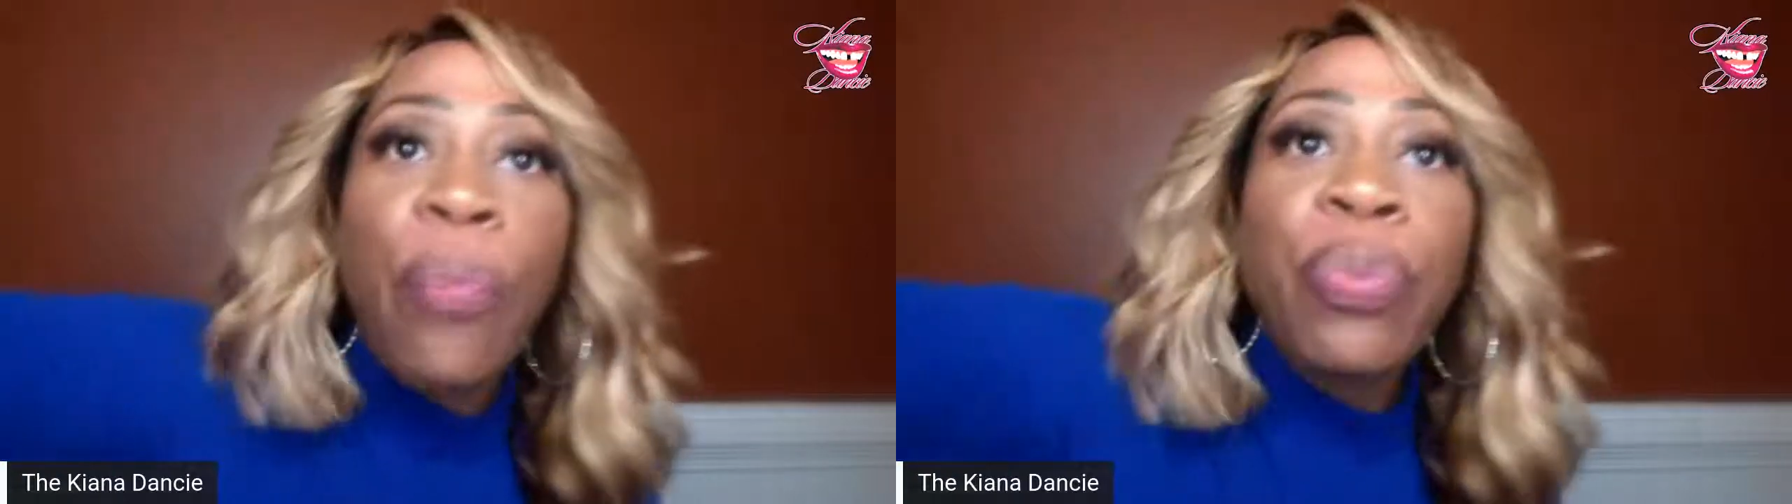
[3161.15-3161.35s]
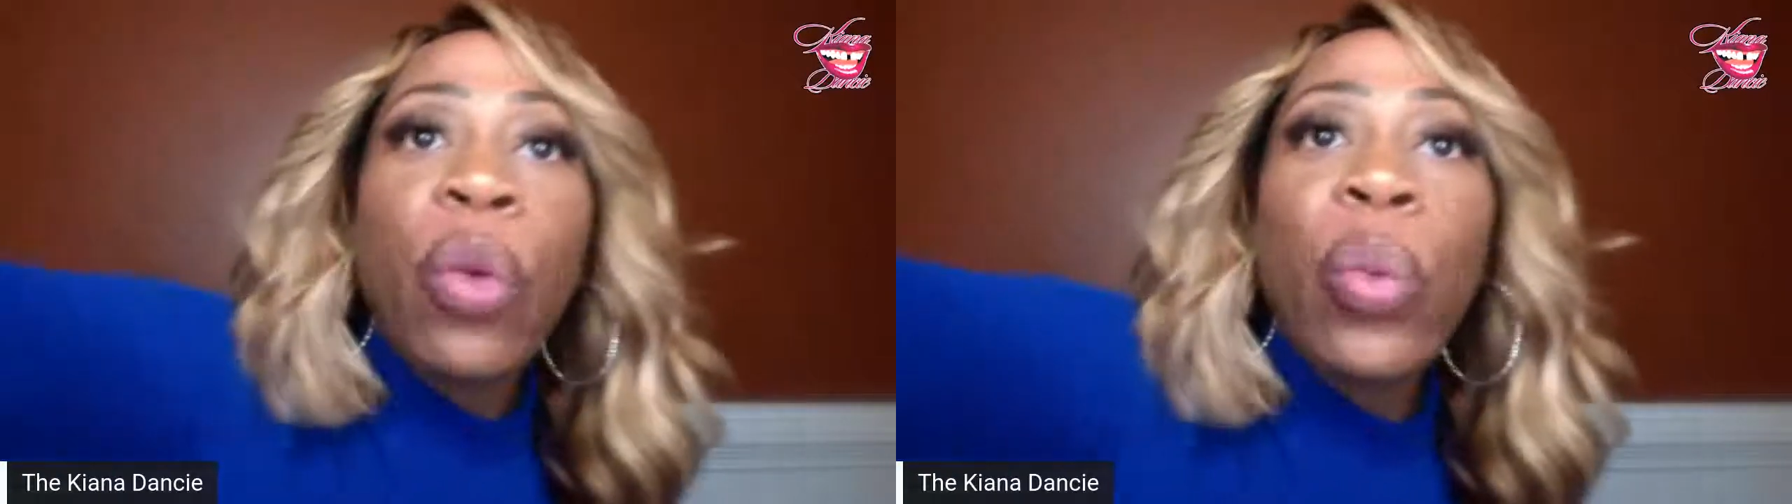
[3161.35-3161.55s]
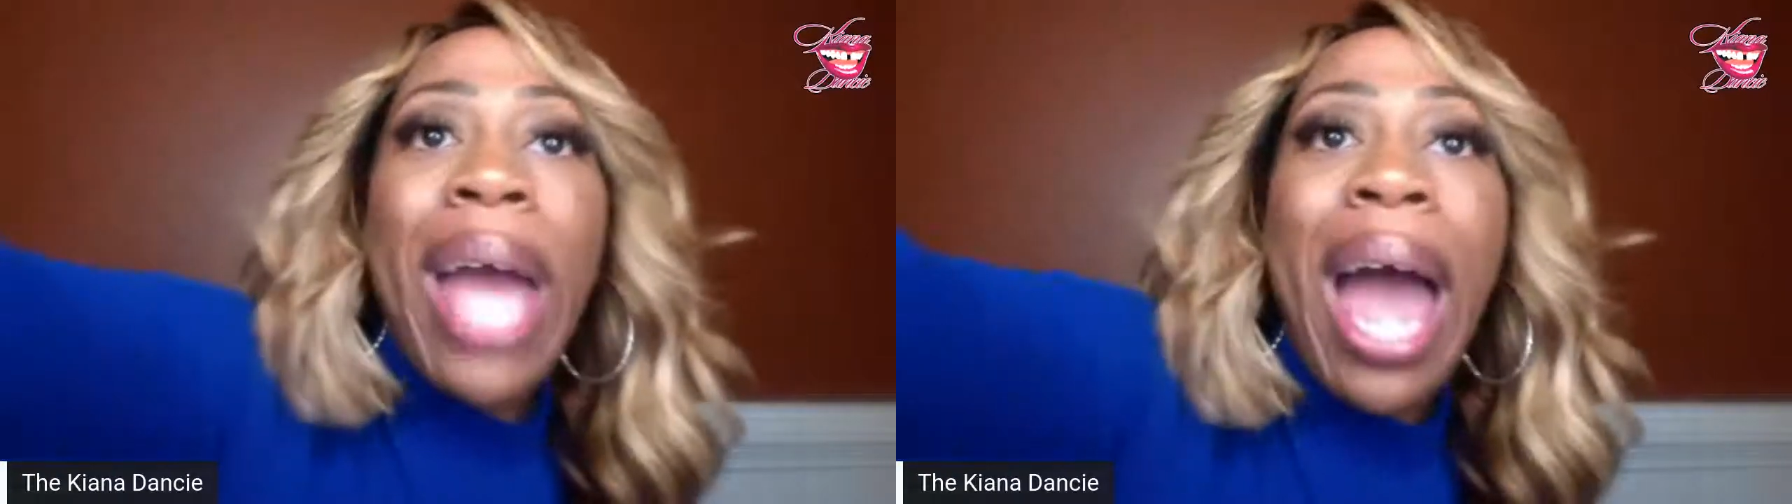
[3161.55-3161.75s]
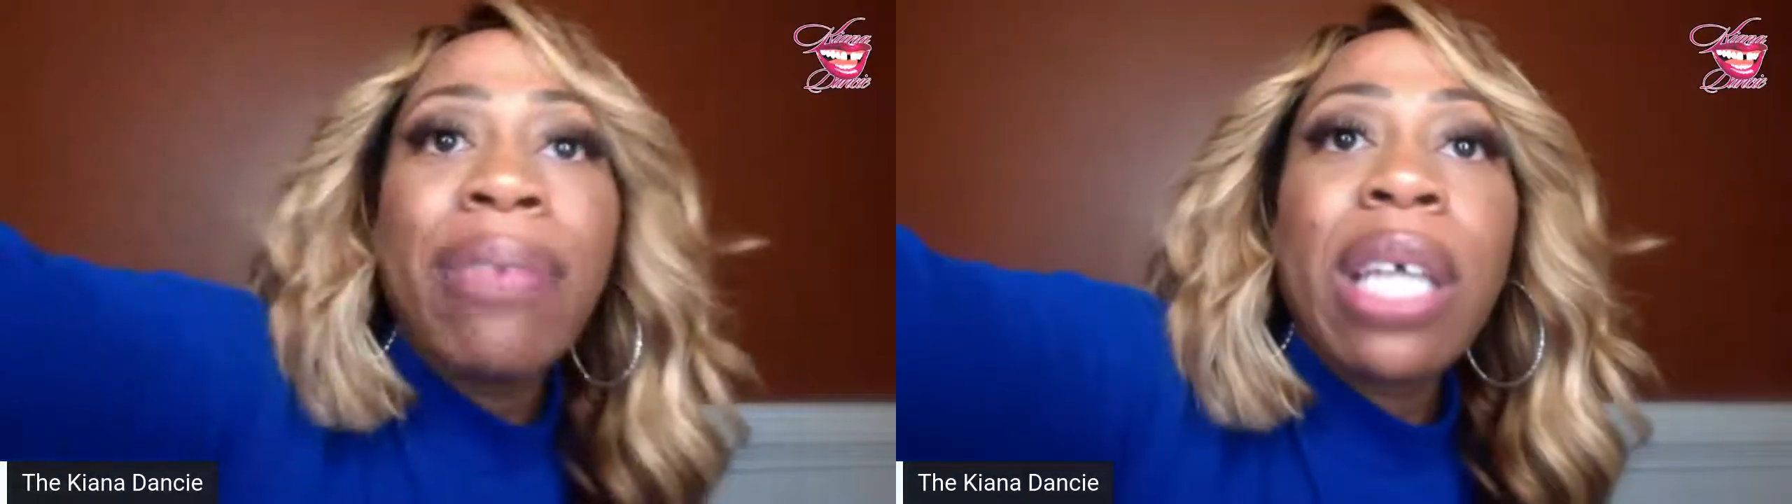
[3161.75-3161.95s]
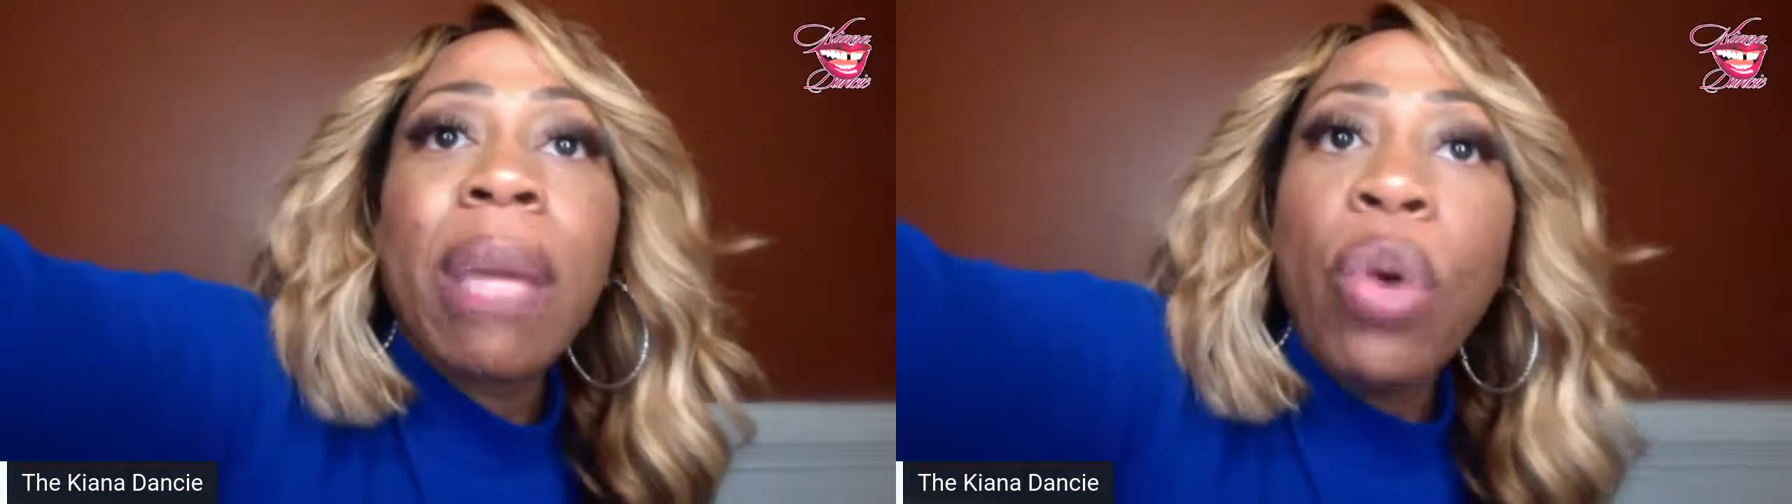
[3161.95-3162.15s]
We have to,
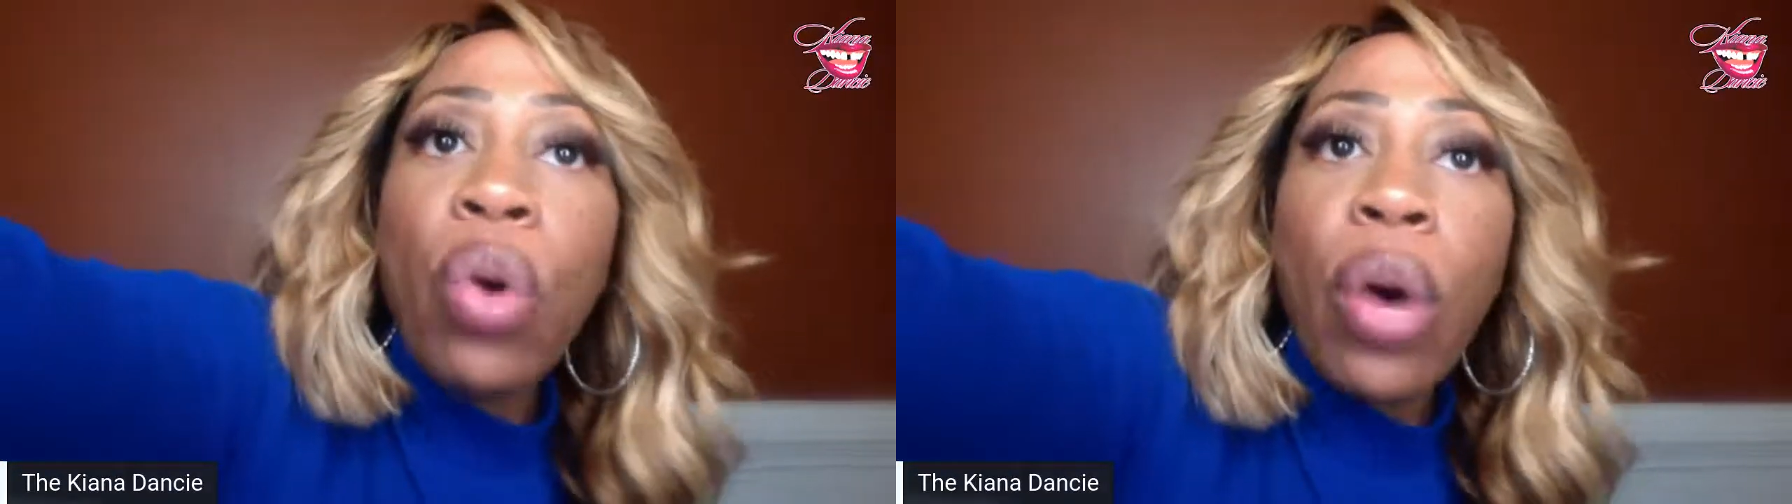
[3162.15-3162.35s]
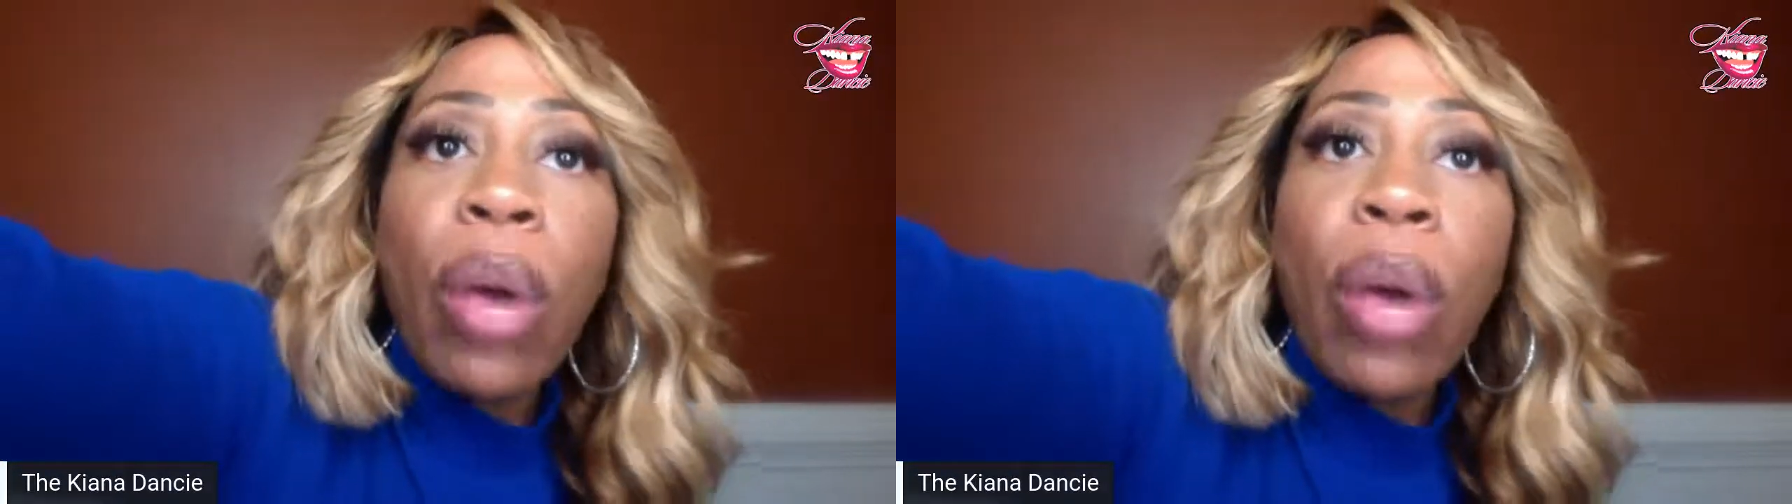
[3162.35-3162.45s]
come on.